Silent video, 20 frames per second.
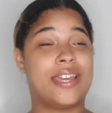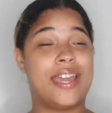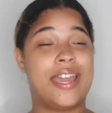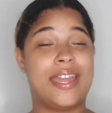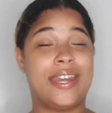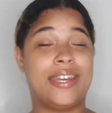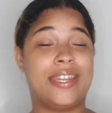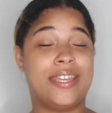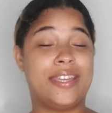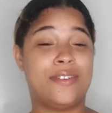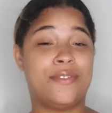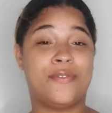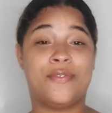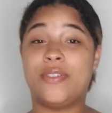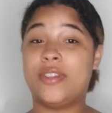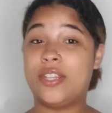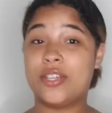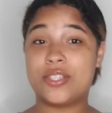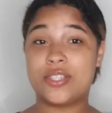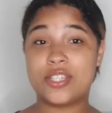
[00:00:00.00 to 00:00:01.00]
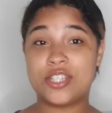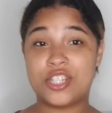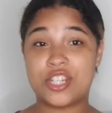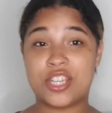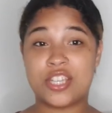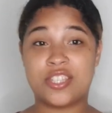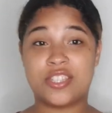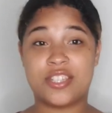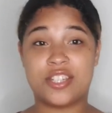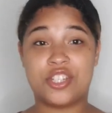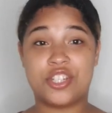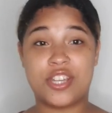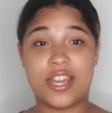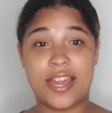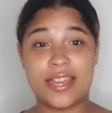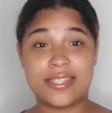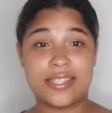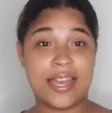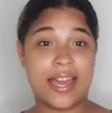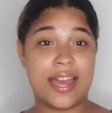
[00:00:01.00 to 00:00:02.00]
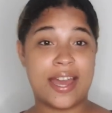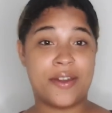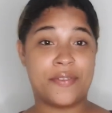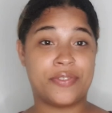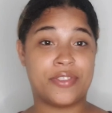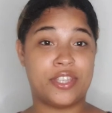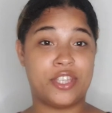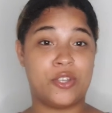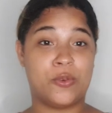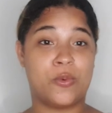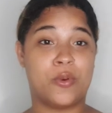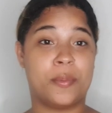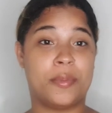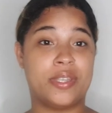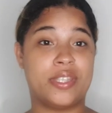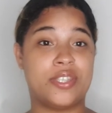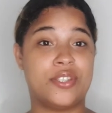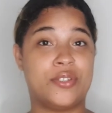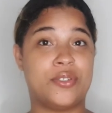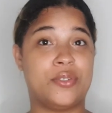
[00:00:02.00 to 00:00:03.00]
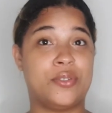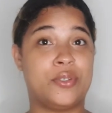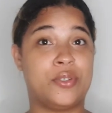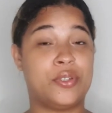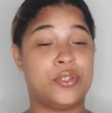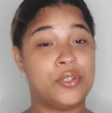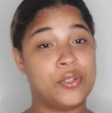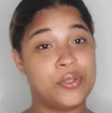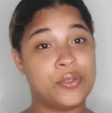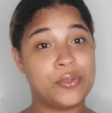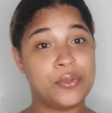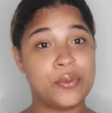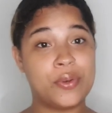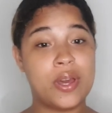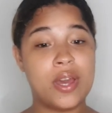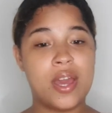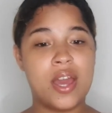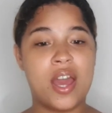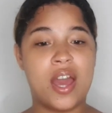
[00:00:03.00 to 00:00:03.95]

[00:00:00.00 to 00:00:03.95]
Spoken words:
Any video suggestions that you guys have that you want me to do,